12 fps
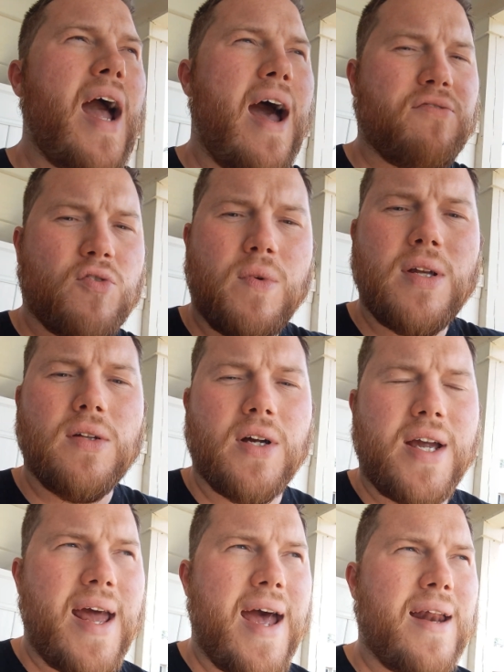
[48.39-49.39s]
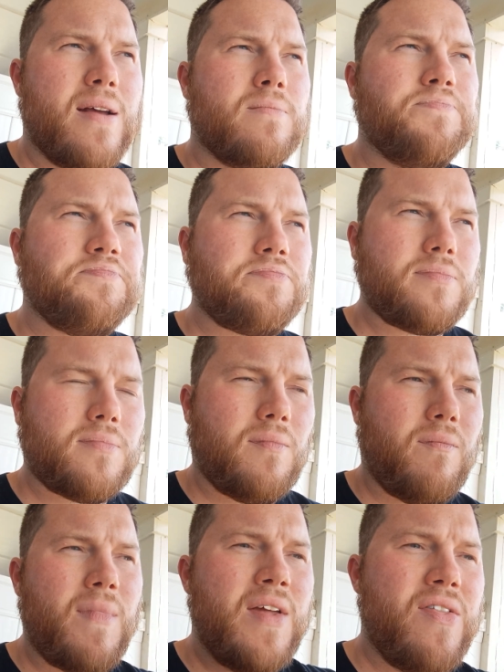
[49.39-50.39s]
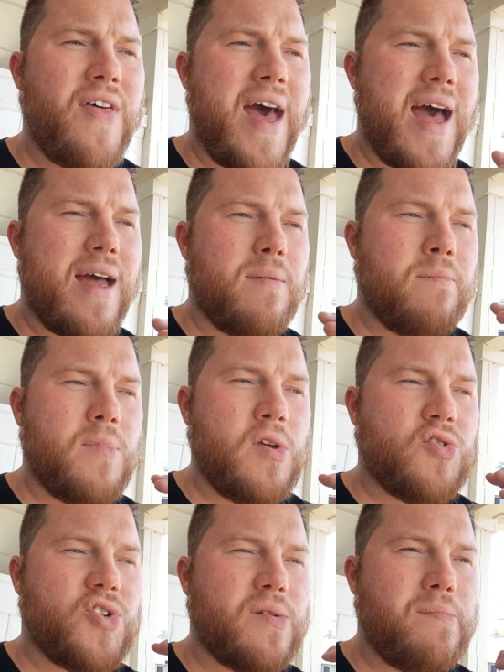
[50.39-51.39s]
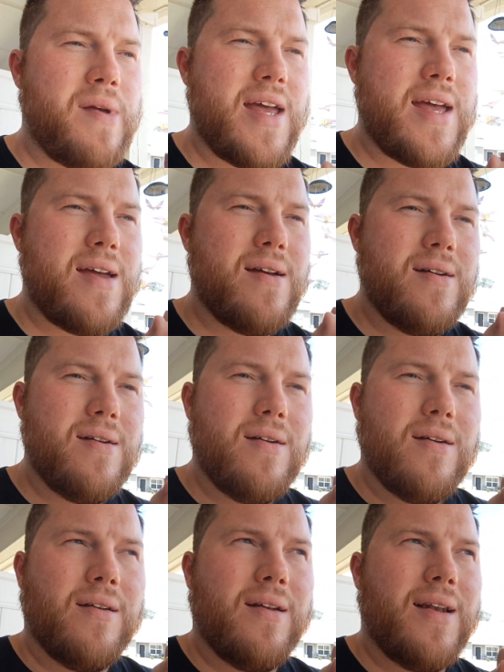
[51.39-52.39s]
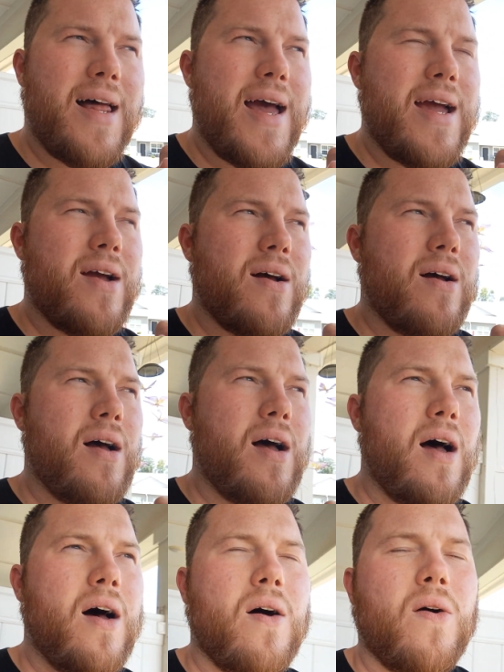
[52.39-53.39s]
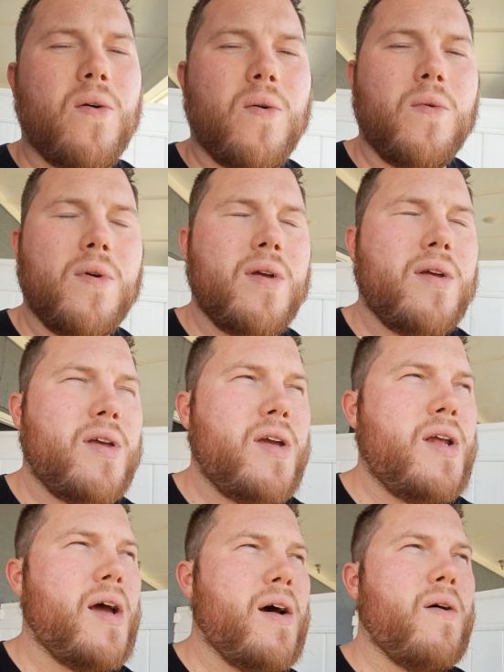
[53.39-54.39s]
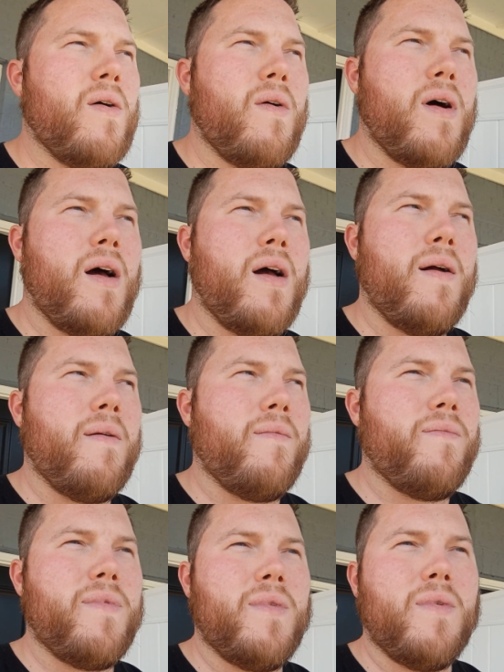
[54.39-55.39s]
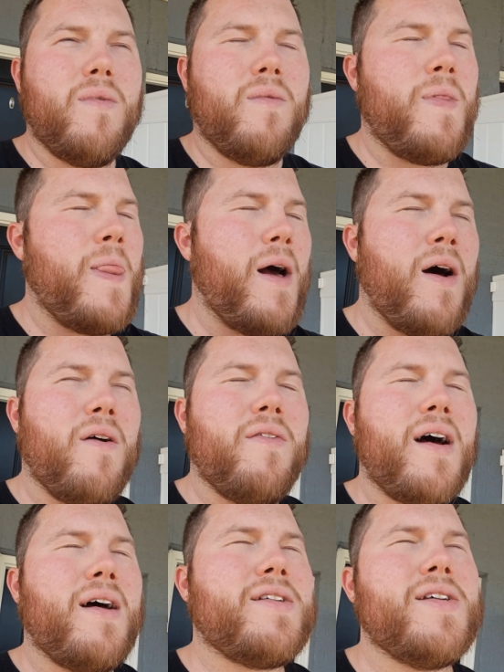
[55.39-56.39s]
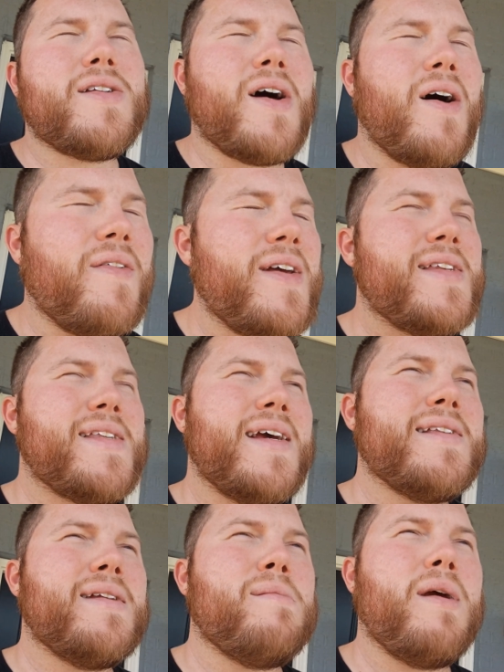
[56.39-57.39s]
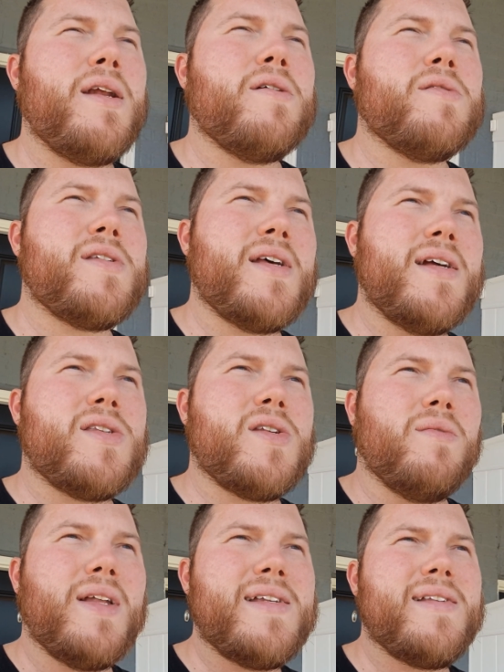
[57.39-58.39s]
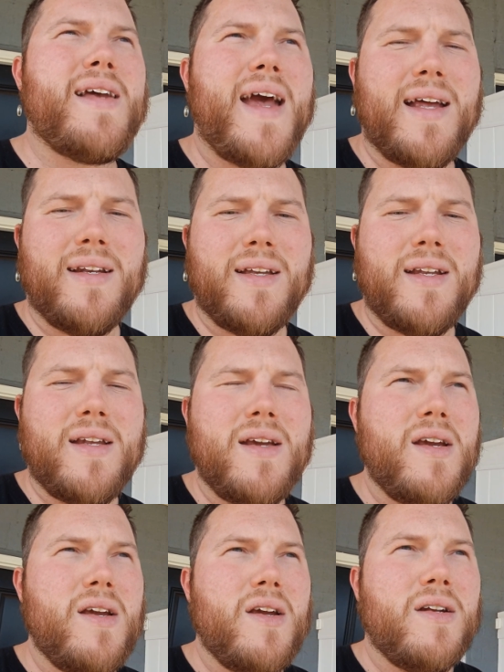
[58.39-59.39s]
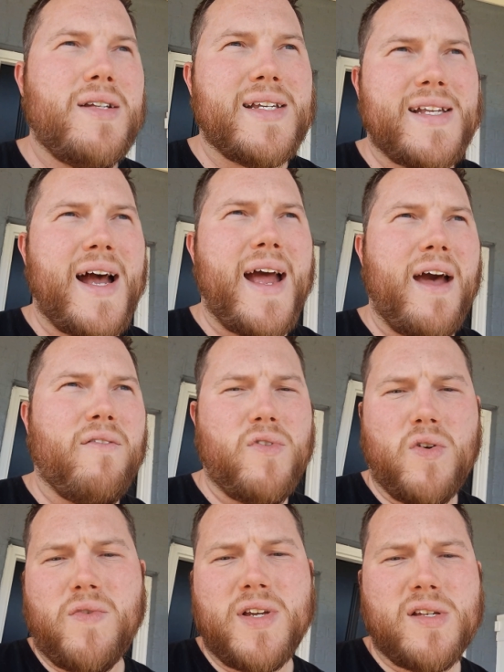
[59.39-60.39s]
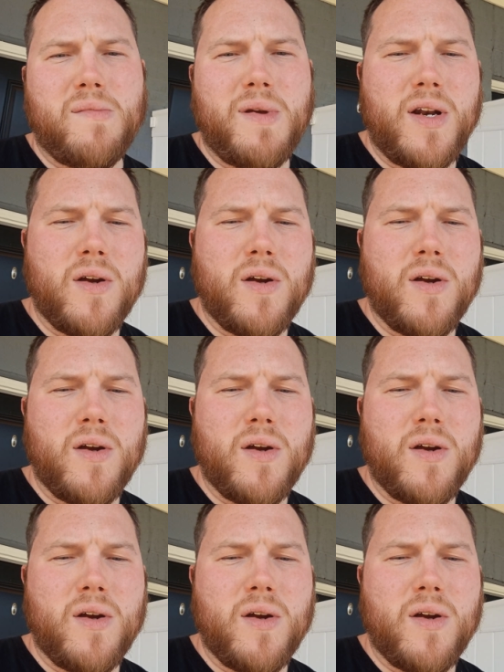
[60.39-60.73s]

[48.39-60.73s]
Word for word: after re-looking at it, that you should be like, oh, you know, all just all these things that didn't make no sense. So Leslie Headland does not have no reason to be